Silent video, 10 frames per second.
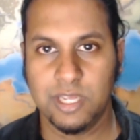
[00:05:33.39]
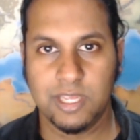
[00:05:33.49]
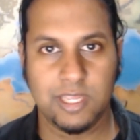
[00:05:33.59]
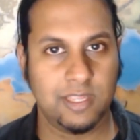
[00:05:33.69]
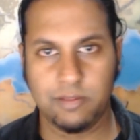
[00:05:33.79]

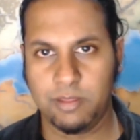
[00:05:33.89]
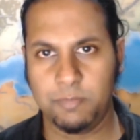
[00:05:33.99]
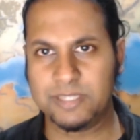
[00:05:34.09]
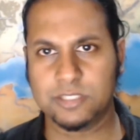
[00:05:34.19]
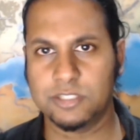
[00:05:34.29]
He
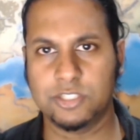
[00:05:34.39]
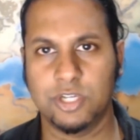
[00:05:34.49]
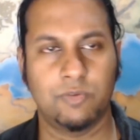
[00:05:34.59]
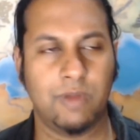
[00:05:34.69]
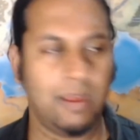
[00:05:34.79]
basically turned
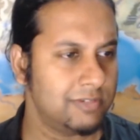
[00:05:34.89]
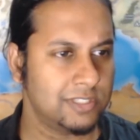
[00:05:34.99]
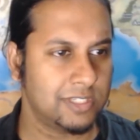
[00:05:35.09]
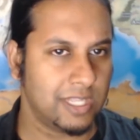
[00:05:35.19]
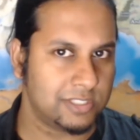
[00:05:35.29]
around
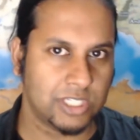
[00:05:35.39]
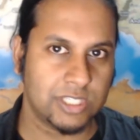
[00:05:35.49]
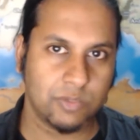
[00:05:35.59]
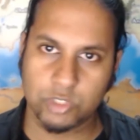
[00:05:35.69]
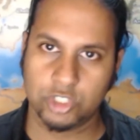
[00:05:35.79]
and said that
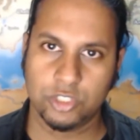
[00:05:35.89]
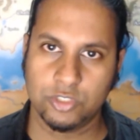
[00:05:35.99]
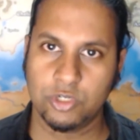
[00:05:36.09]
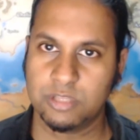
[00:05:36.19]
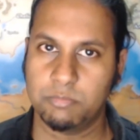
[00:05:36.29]
we should
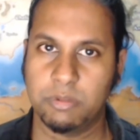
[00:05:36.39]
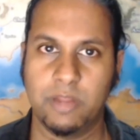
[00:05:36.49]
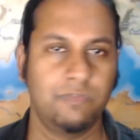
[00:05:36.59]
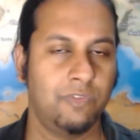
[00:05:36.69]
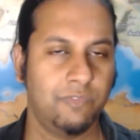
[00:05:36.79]
drink the blood
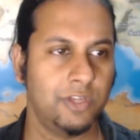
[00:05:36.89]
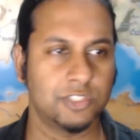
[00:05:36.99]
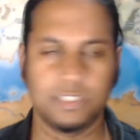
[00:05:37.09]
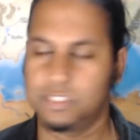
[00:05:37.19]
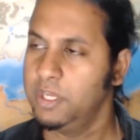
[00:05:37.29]
of the virgins.